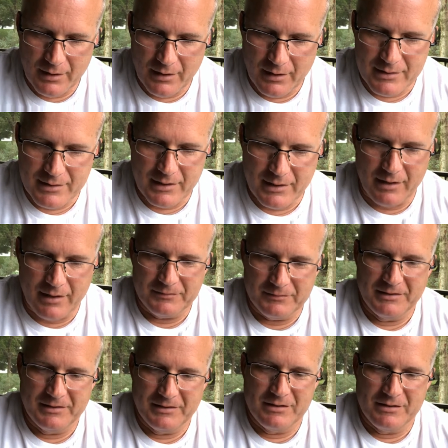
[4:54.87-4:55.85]
let's see.
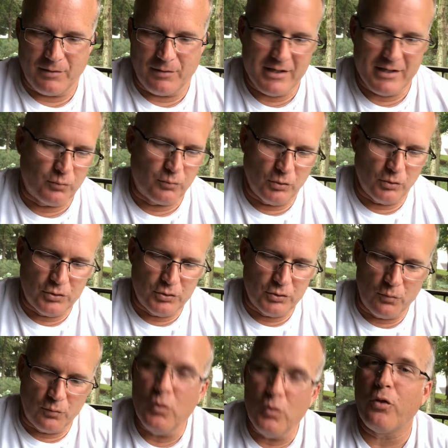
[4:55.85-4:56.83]
So that's rule
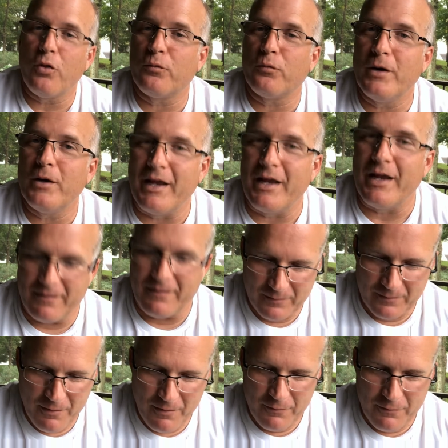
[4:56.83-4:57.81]
two. Rule three,
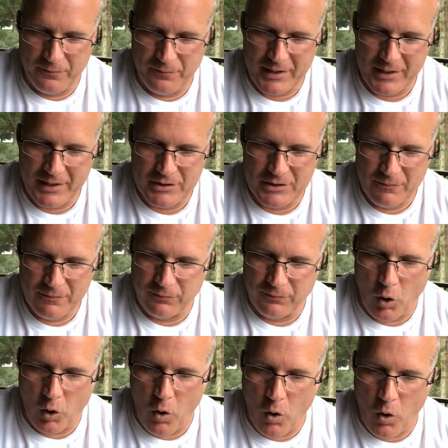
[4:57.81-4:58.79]
fixed
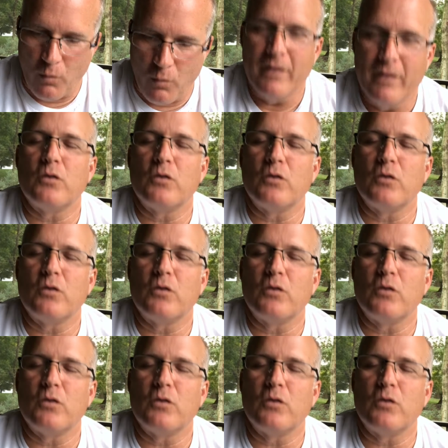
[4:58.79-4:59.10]
flow.